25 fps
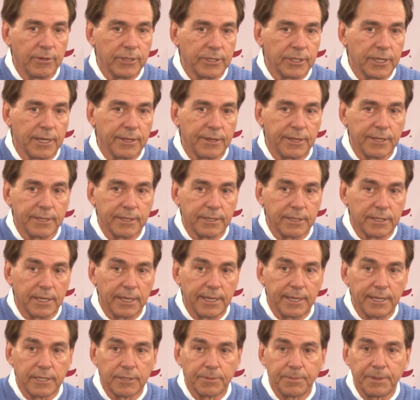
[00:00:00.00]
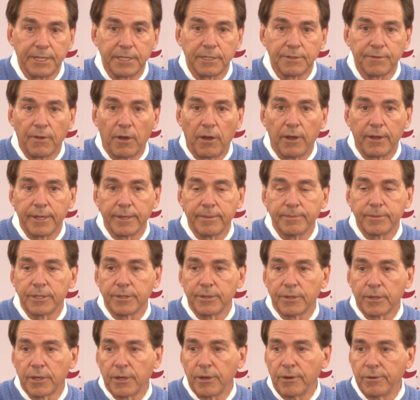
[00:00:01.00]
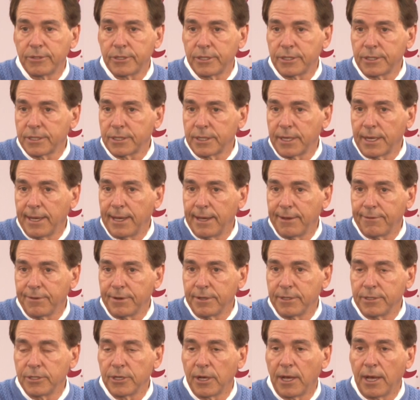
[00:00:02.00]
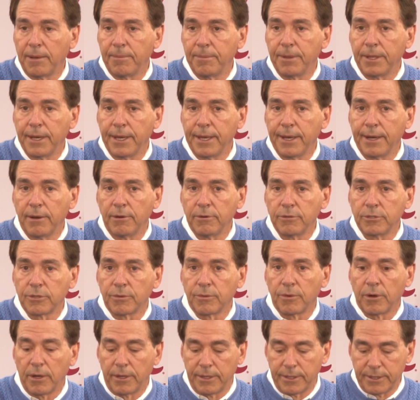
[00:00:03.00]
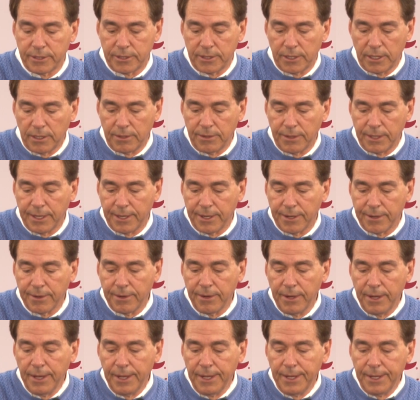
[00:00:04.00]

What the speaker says: which I think speaks volumes of the coaching staff and the job that Ed Orgeron has done there